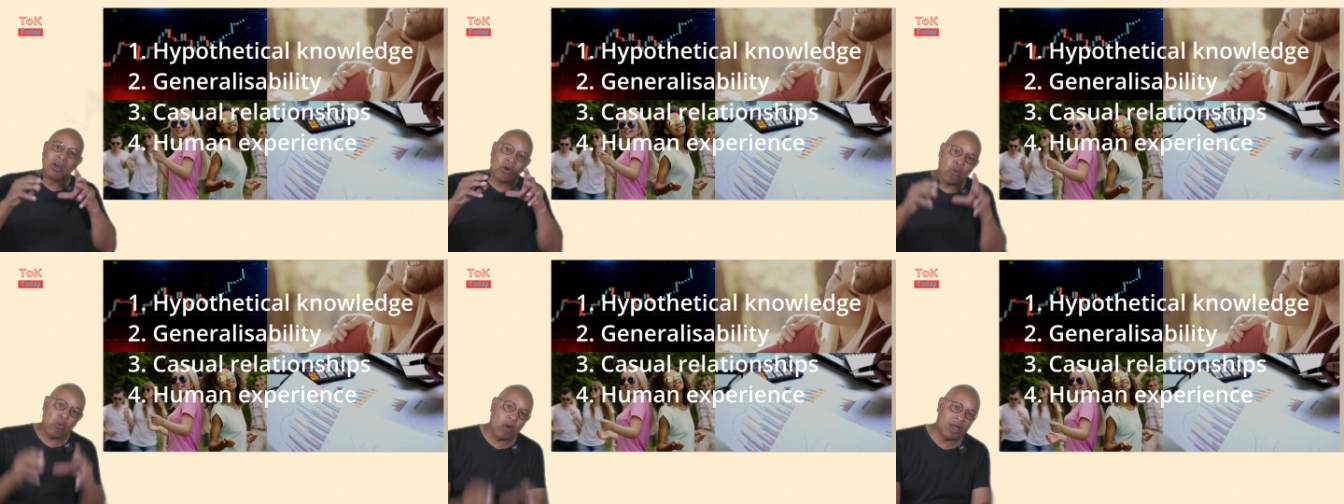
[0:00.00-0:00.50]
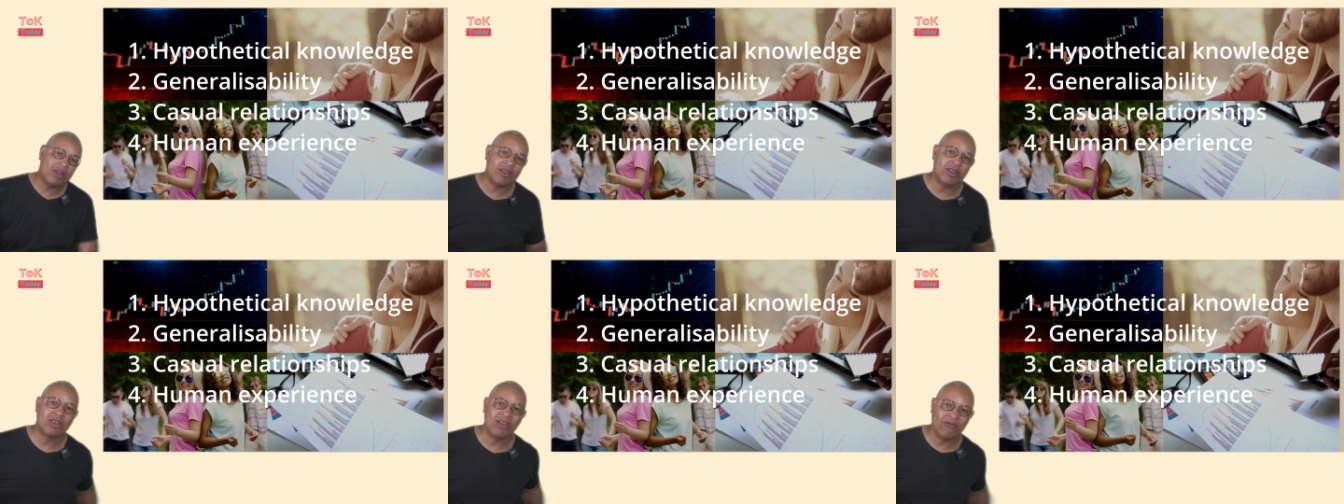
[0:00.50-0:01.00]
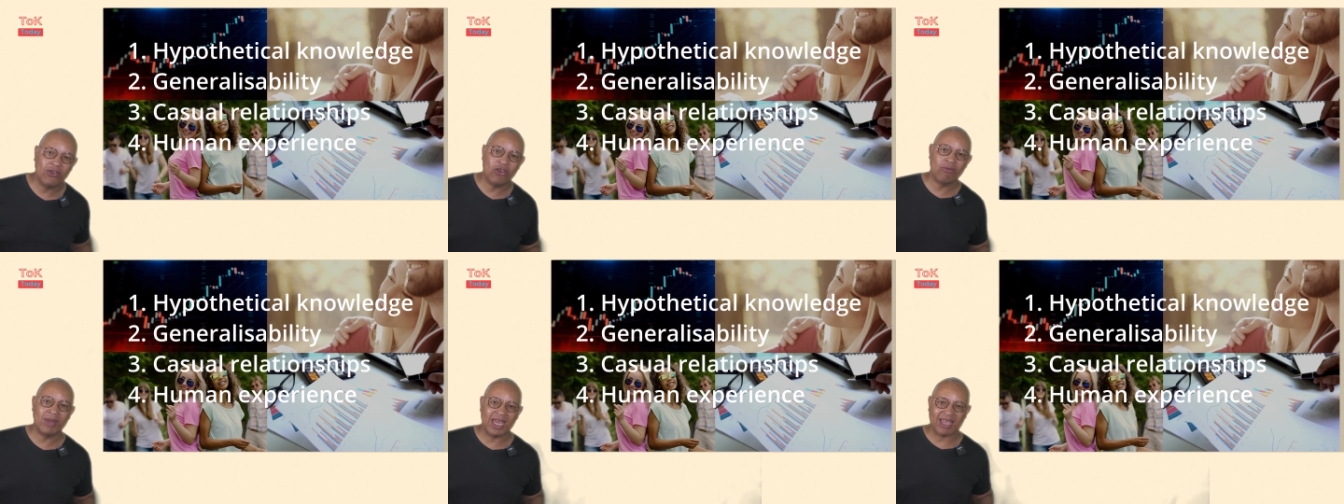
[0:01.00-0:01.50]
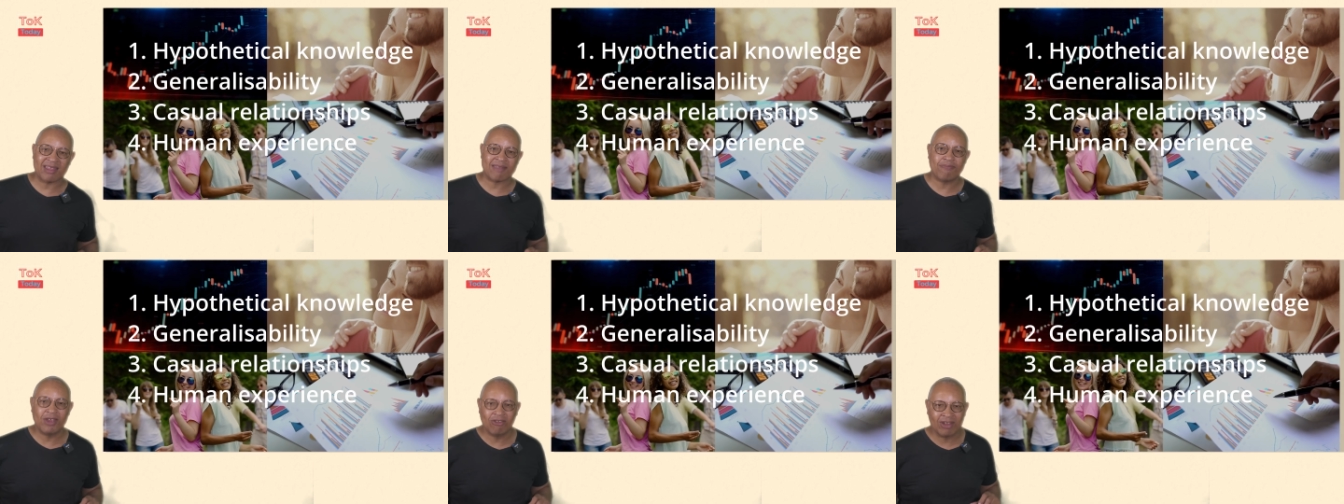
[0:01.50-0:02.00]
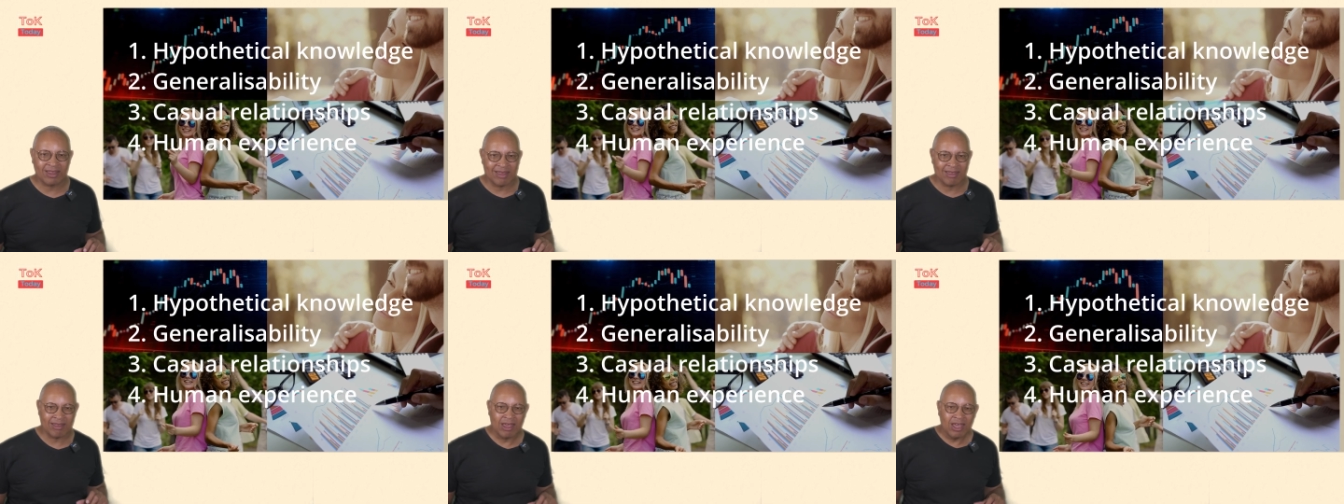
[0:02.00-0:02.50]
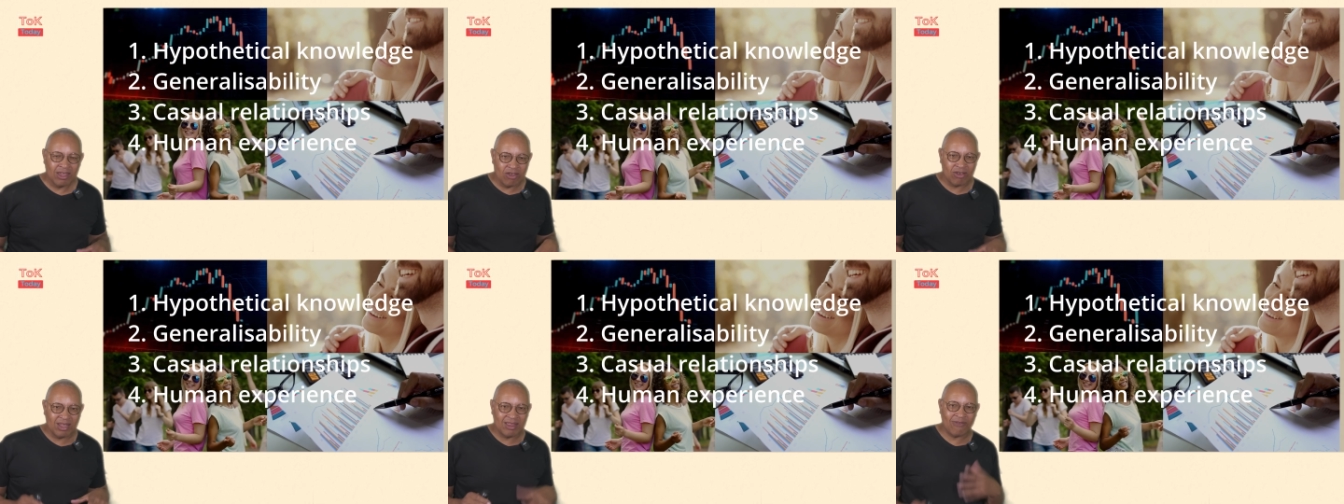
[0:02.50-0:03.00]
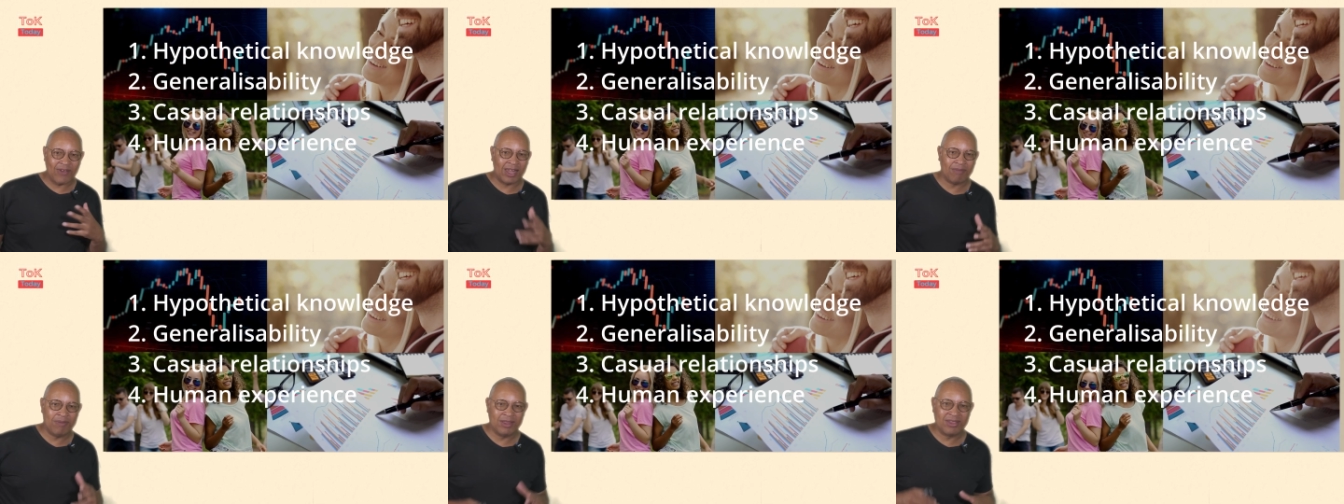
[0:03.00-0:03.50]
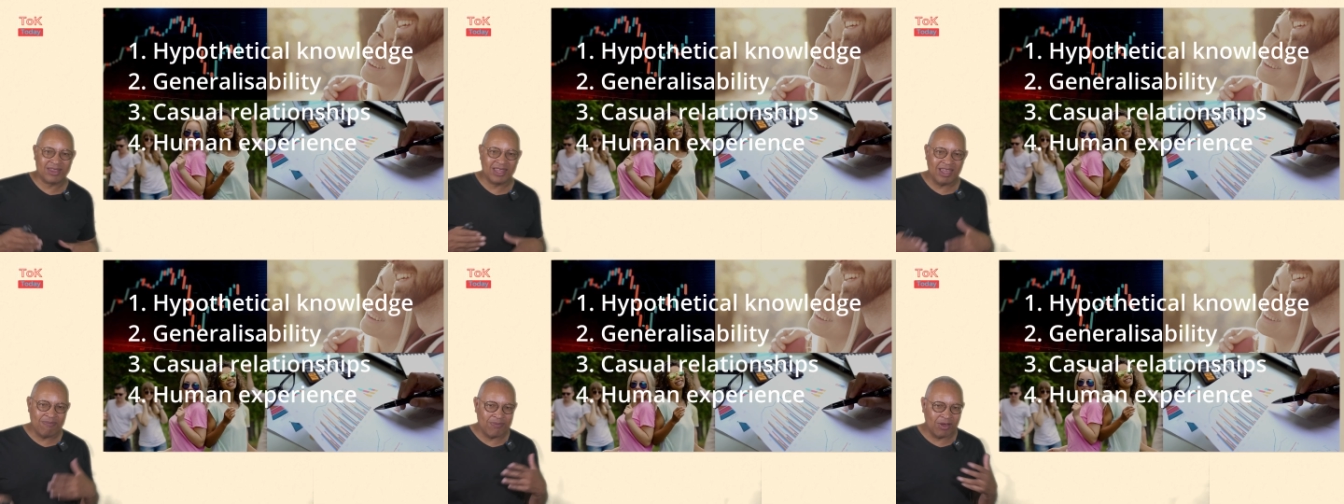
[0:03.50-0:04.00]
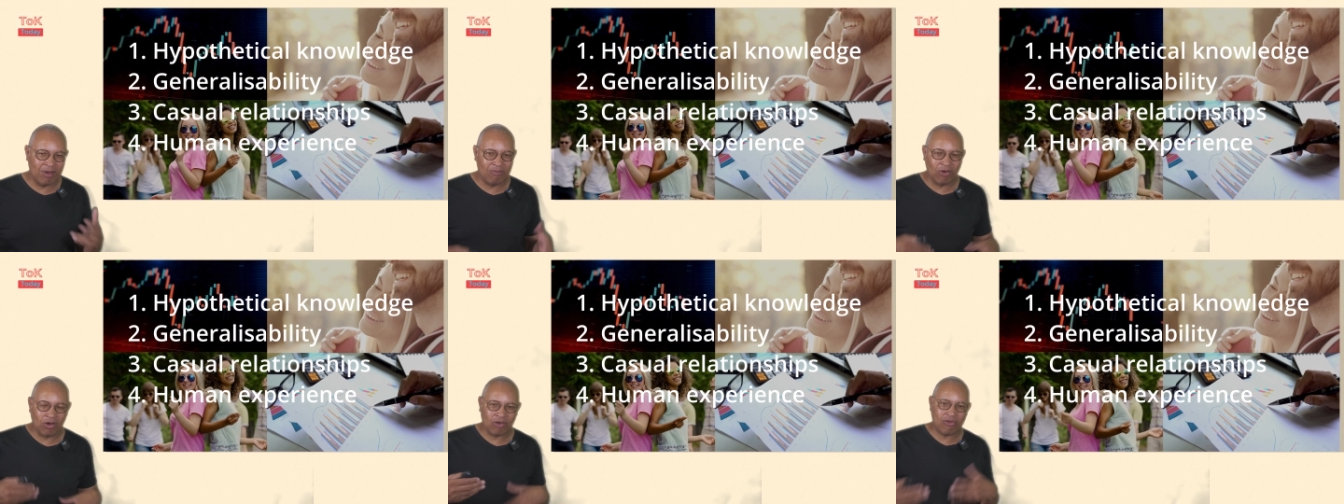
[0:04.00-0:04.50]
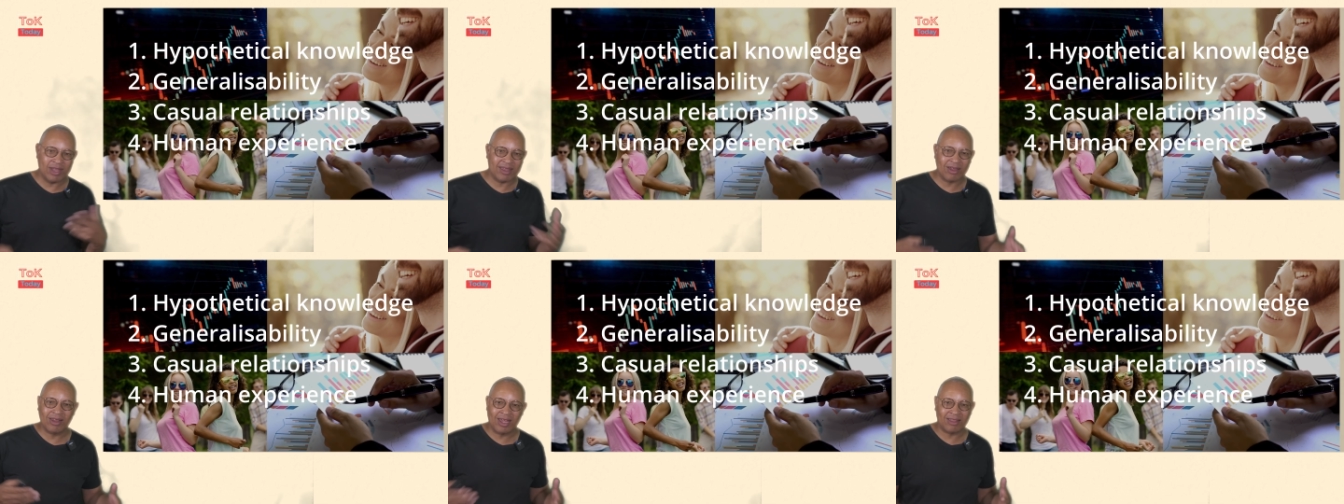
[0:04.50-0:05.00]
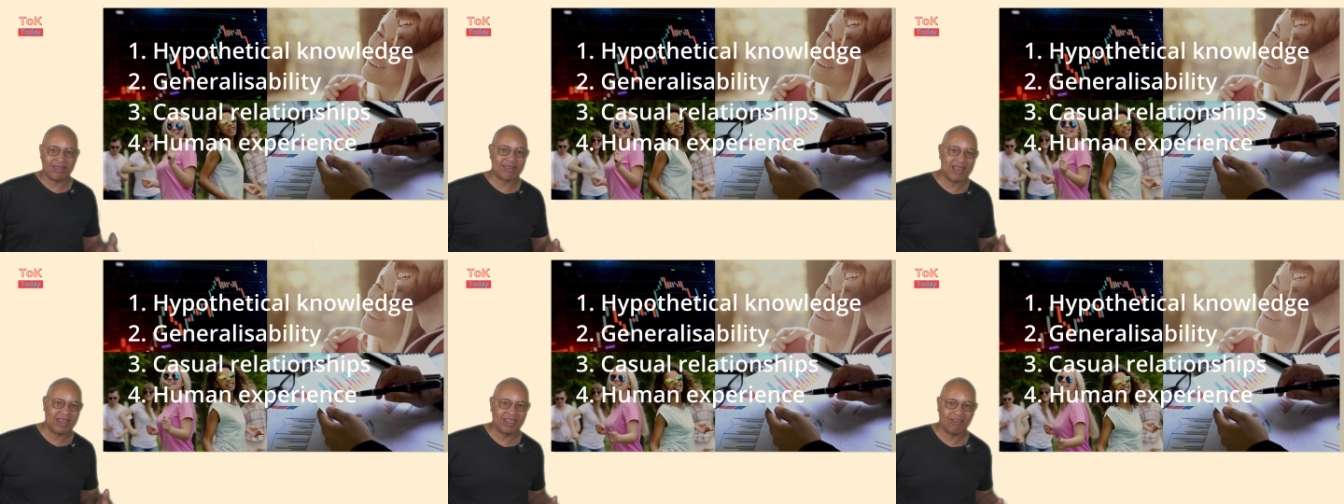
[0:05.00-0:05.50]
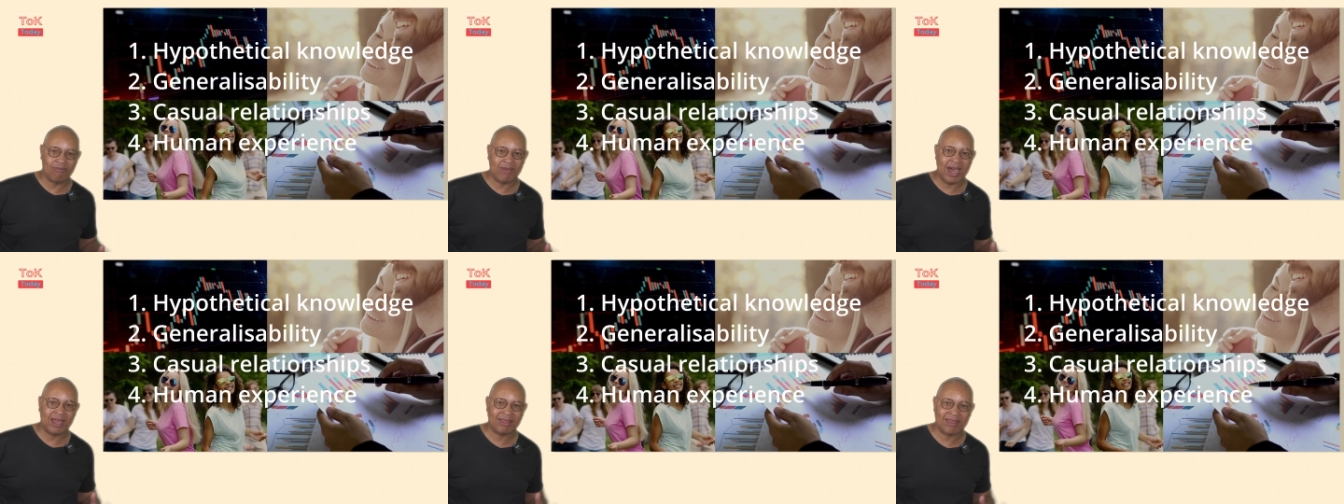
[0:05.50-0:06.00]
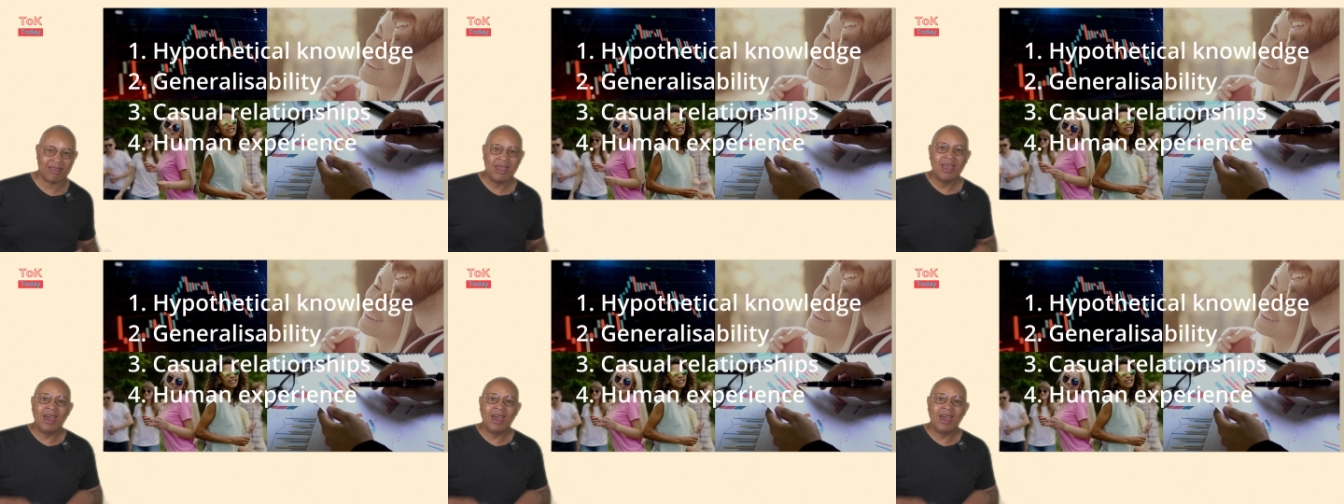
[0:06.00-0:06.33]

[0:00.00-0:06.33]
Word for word: qualitative human experiences, you can develop a deeper, more critical understanding of maths,